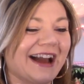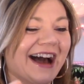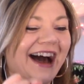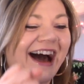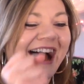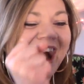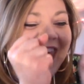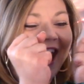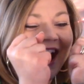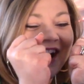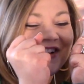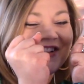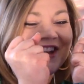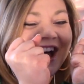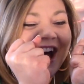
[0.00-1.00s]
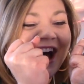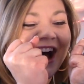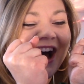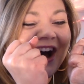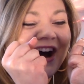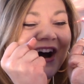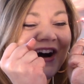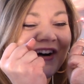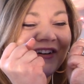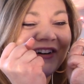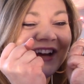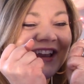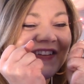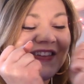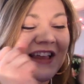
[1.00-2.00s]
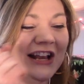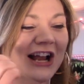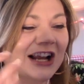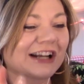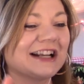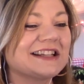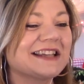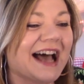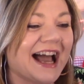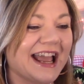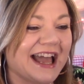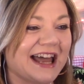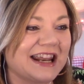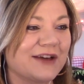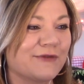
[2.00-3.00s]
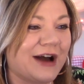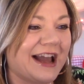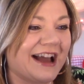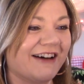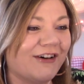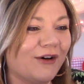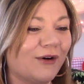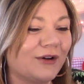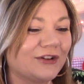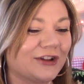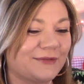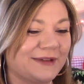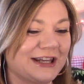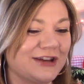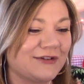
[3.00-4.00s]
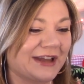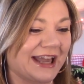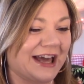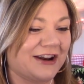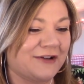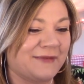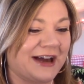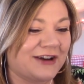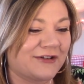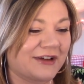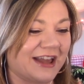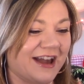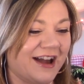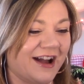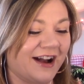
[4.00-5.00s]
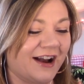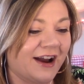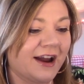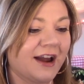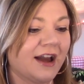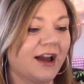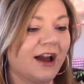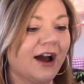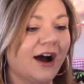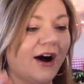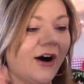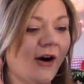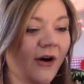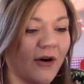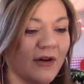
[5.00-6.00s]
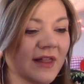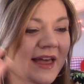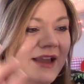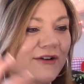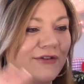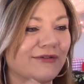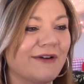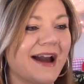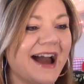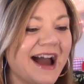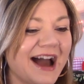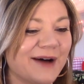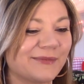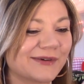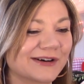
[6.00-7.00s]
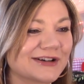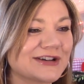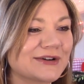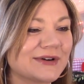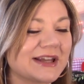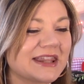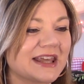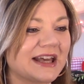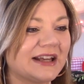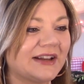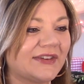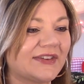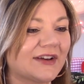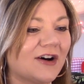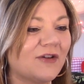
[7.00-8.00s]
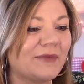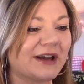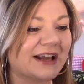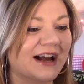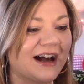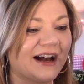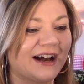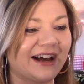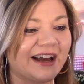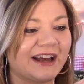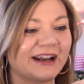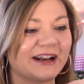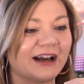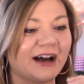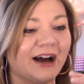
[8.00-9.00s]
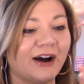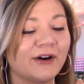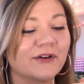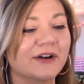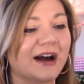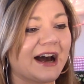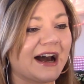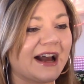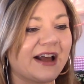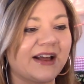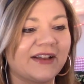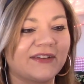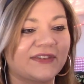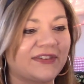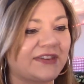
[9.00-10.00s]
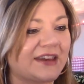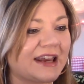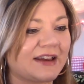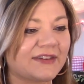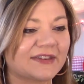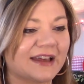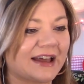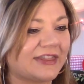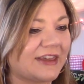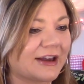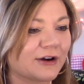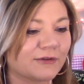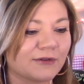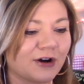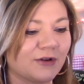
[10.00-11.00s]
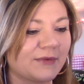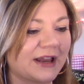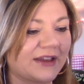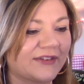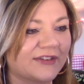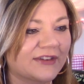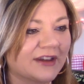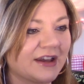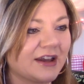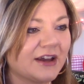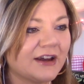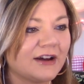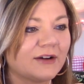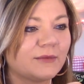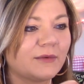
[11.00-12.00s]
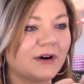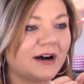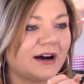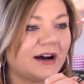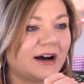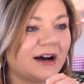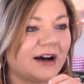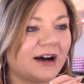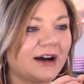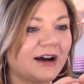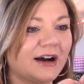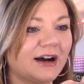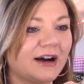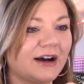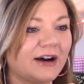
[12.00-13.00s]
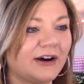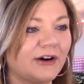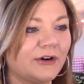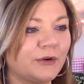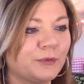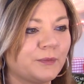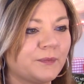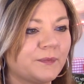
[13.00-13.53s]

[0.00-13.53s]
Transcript: Oh, no! He's like, I'm gonna die anyway. I'll hold him and you get him. I don't care. Holy crap, we're doing this. Oh, my God. Oh, guys. I think Hiromi's... Whoa.